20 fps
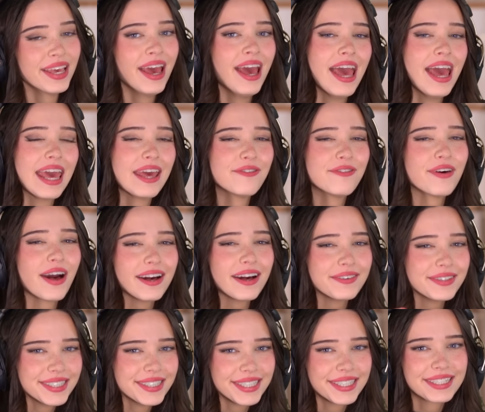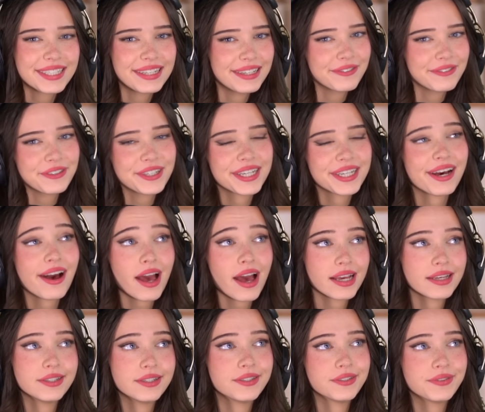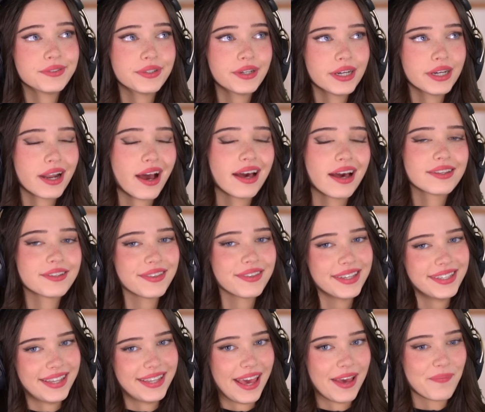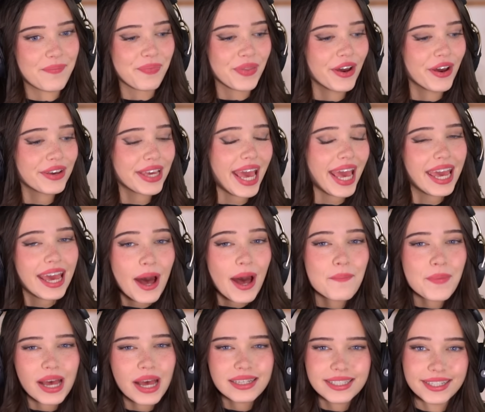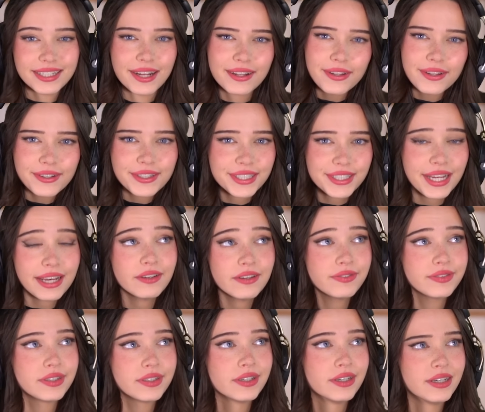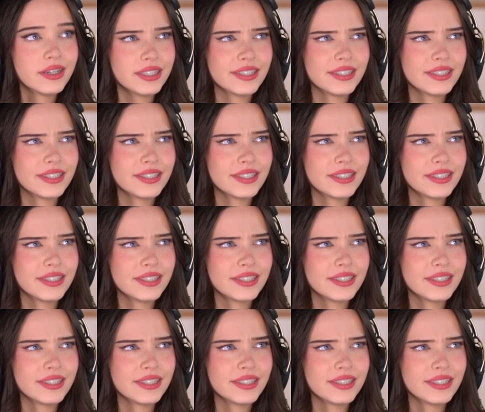If I was the delivery guy, you know what? I'd do the same. Okay, imagine a long shift.